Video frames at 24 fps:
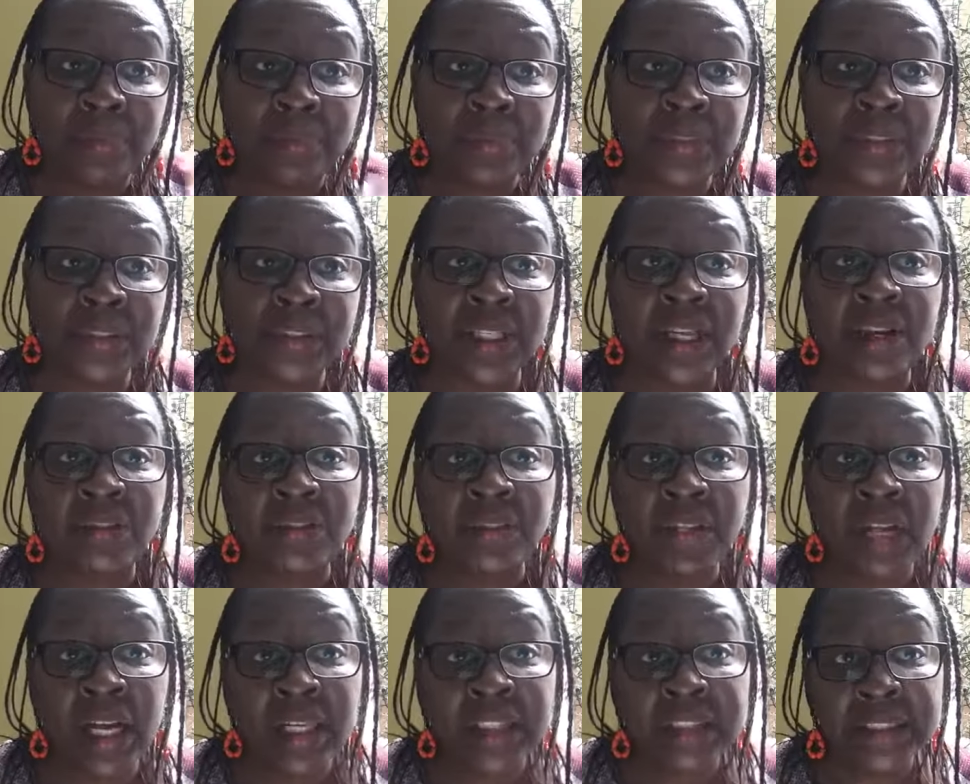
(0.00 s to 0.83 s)

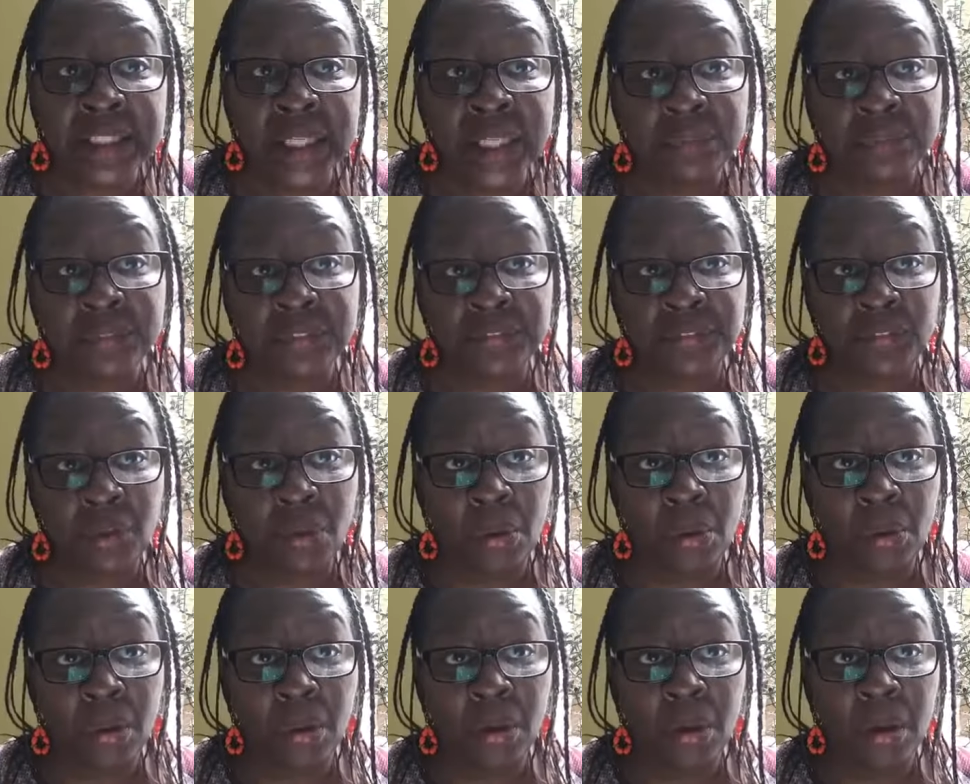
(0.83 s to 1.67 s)
preserving ourselves
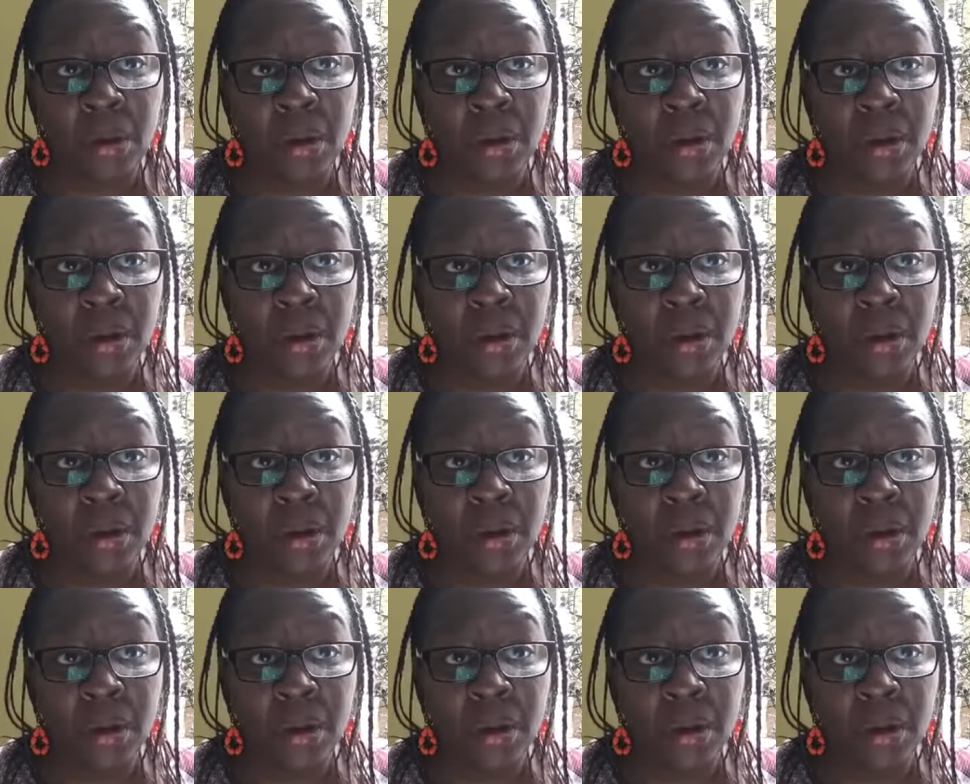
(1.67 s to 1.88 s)
for